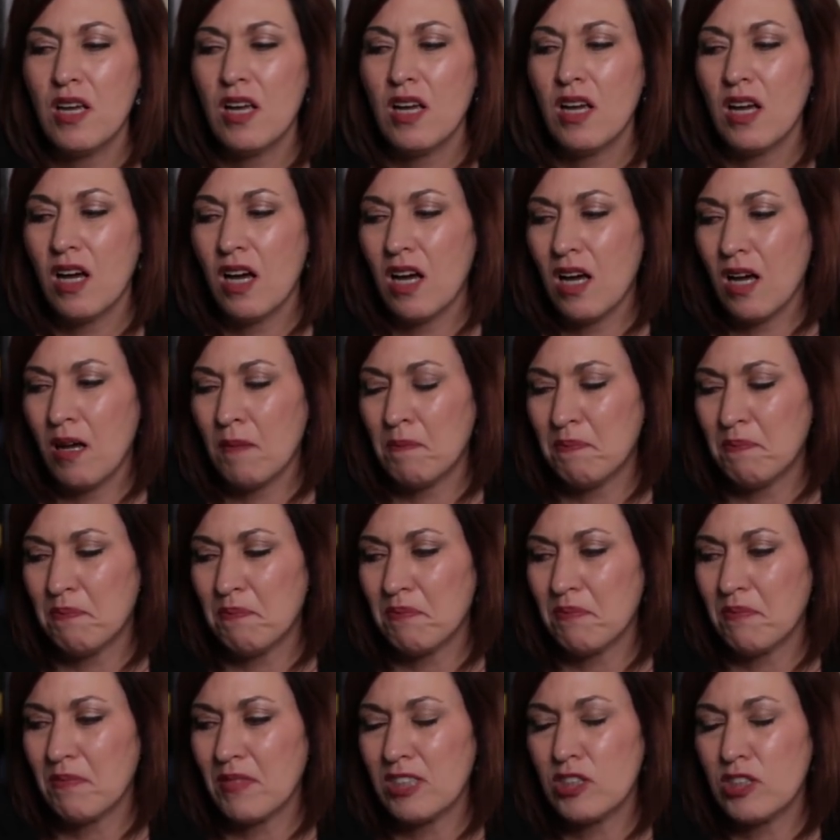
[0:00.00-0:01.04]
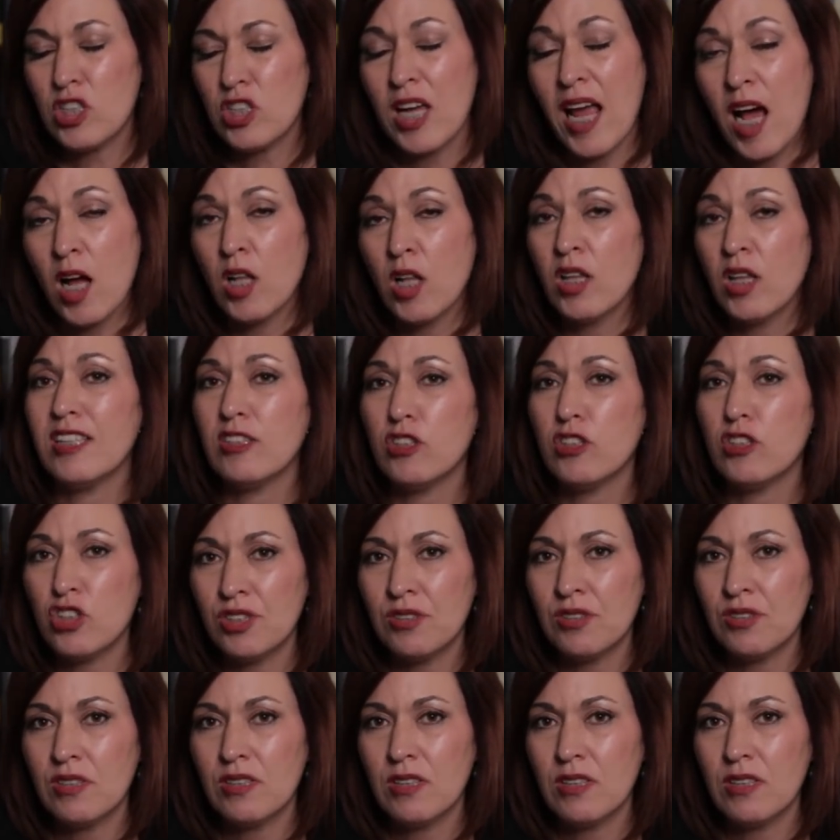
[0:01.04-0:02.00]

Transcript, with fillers: um, challenge